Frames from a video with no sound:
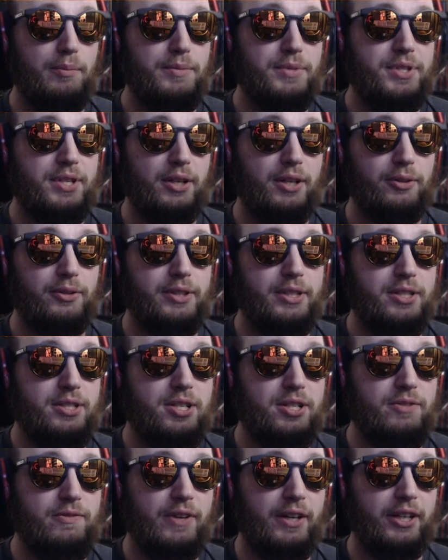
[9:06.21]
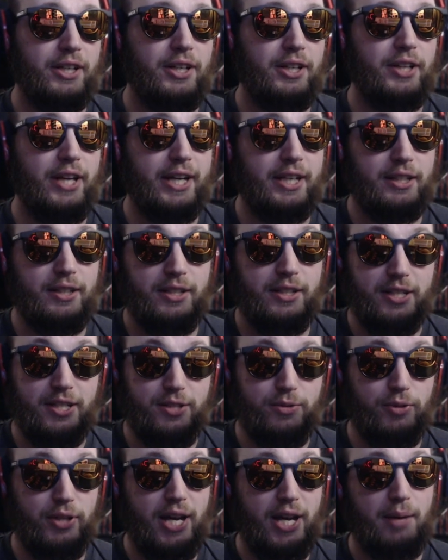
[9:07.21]
So it's just very unlikely that
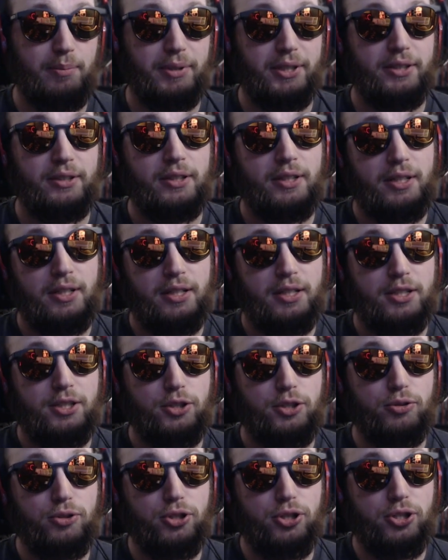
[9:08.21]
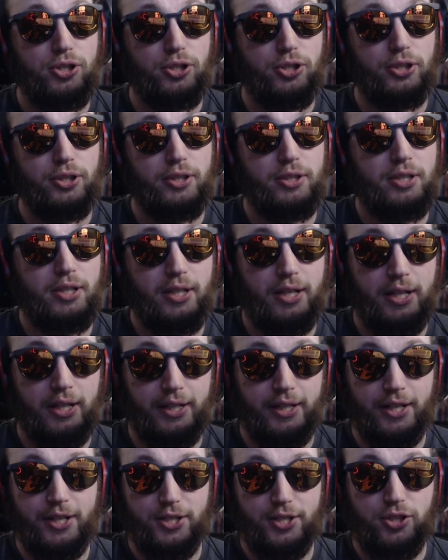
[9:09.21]
this will happen. You should
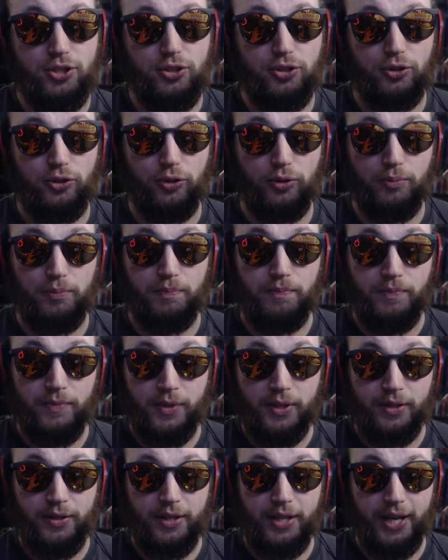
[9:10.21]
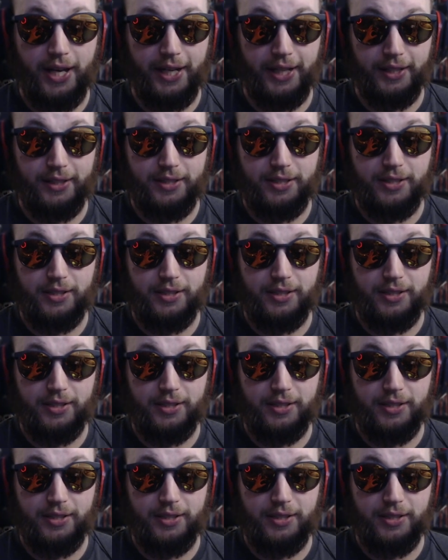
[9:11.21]
assume that